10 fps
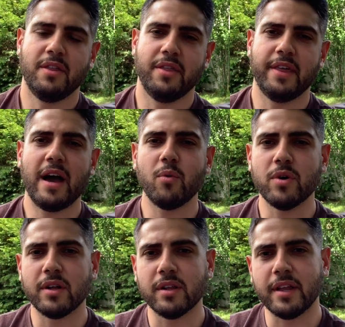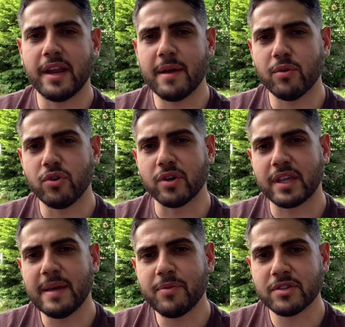That will enable you to
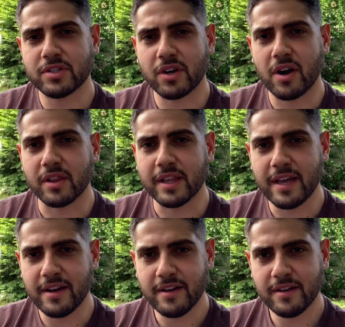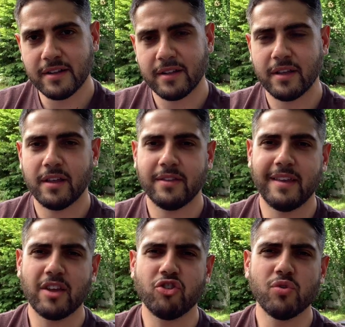keep the cigar lit.
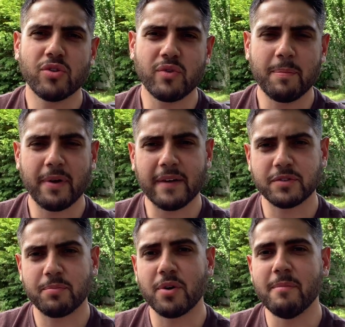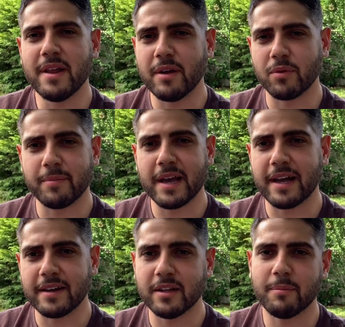Take 2 to 3 puffs per minute would be
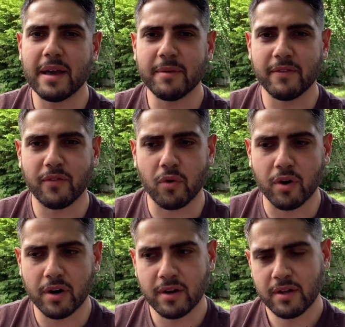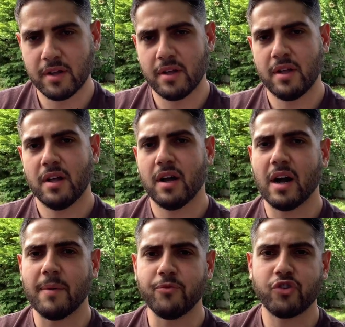ideal, maybe 4.
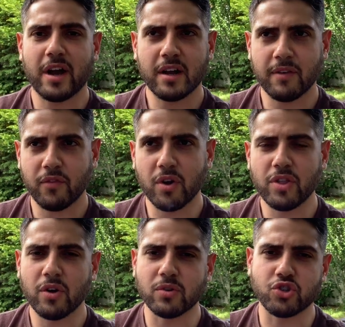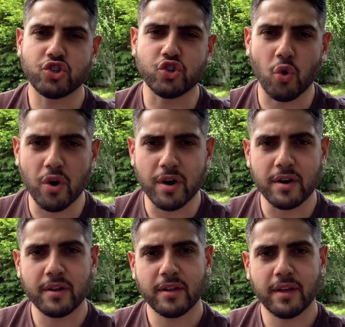Try to avoid those short
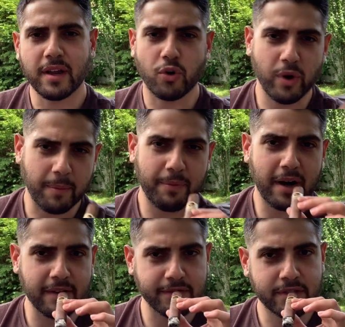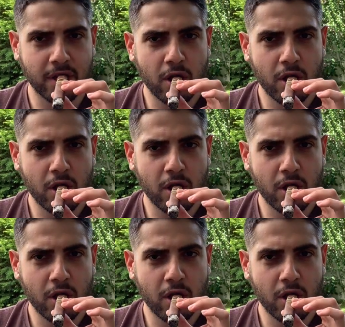and quick puffs.